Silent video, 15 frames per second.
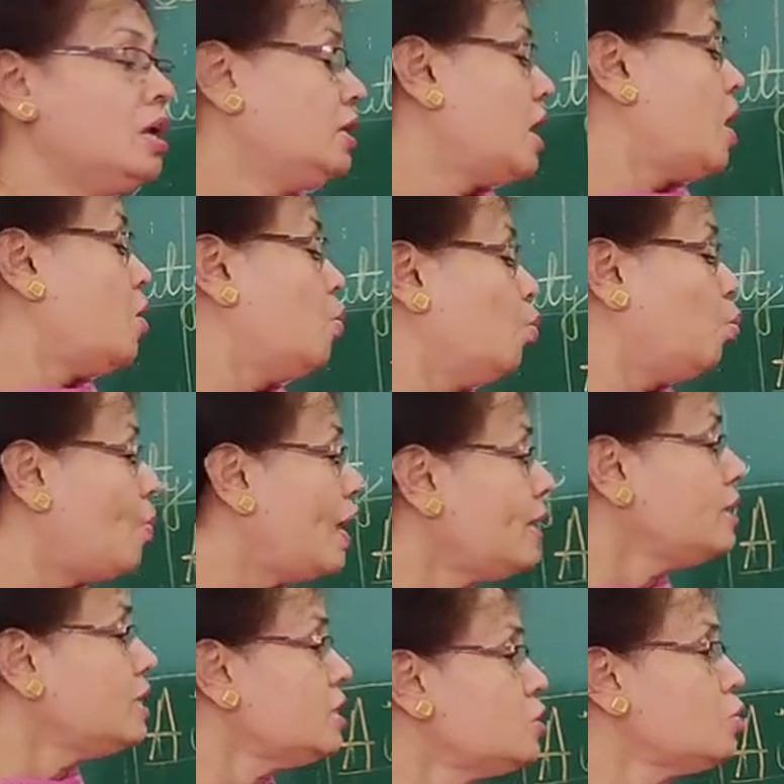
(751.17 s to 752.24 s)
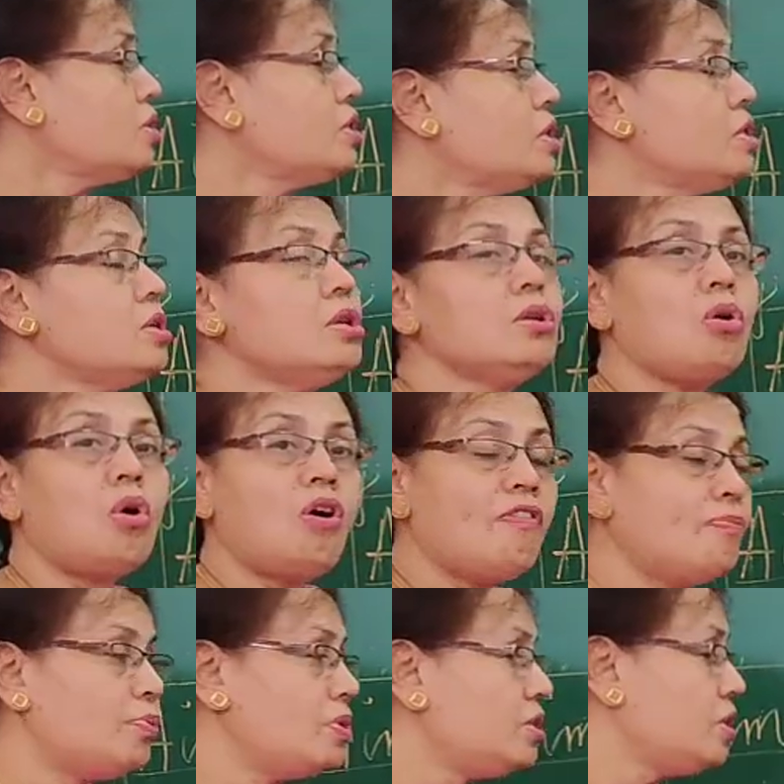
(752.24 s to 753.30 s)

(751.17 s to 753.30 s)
Now when the switch is in off